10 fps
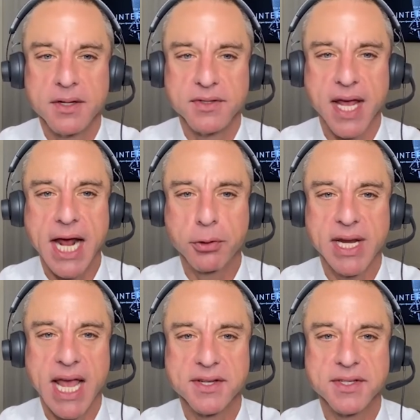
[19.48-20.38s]
Zachary
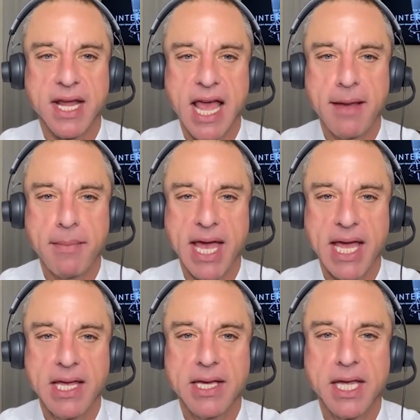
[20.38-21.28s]
has an
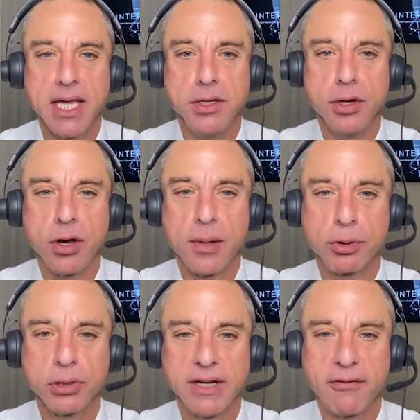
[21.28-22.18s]
MA in
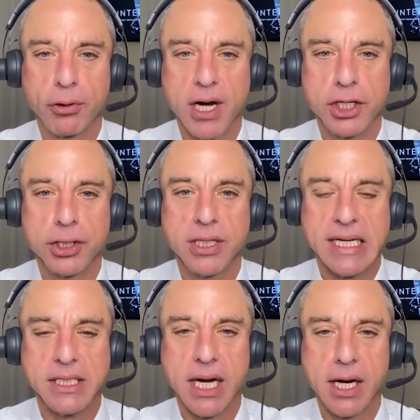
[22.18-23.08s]
Nonproliferation
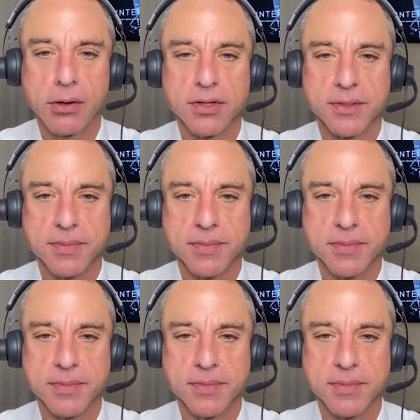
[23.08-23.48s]
and Terrorism